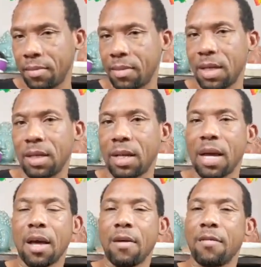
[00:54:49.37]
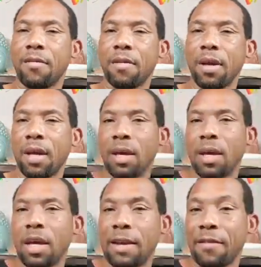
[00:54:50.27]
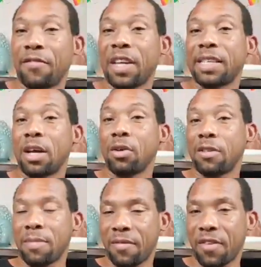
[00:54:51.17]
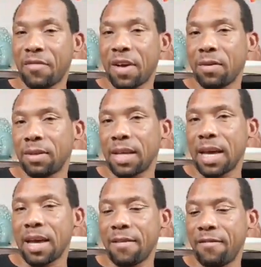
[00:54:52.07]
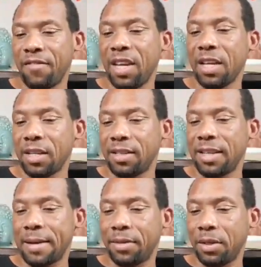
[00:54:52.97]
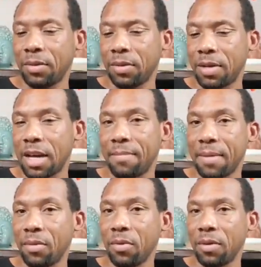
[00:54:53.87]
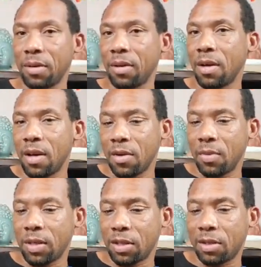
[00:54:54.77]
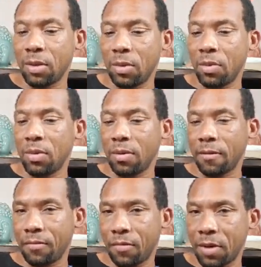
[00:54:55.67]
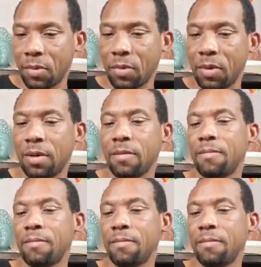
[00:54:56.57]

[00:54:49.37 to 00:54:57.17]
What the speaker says: And then I have in the fixed house of my 5th house, I have Venus, Neptune, and my Moon, which is 2 for the Moon,